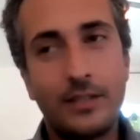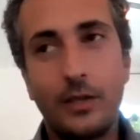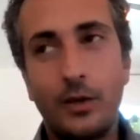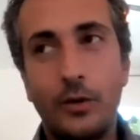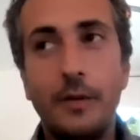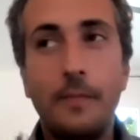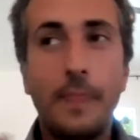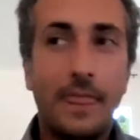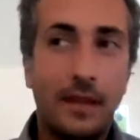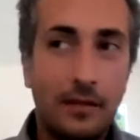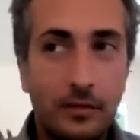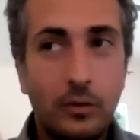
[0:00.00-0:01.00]
So
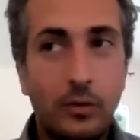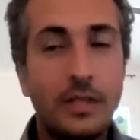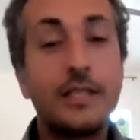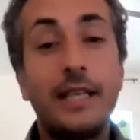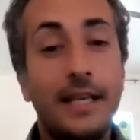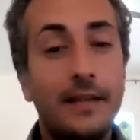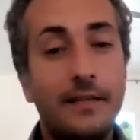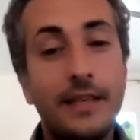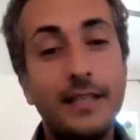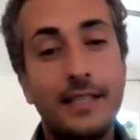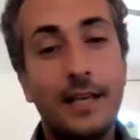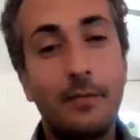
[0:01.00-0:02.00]
we'll see.
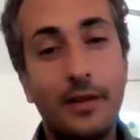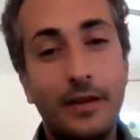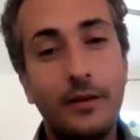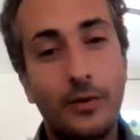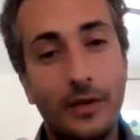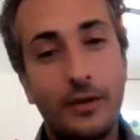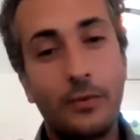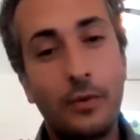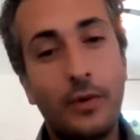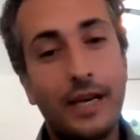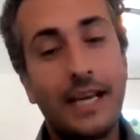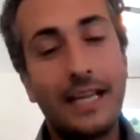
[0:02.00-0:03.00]
This summer, we're, we
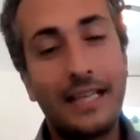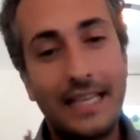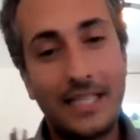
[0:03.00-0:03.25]
want to at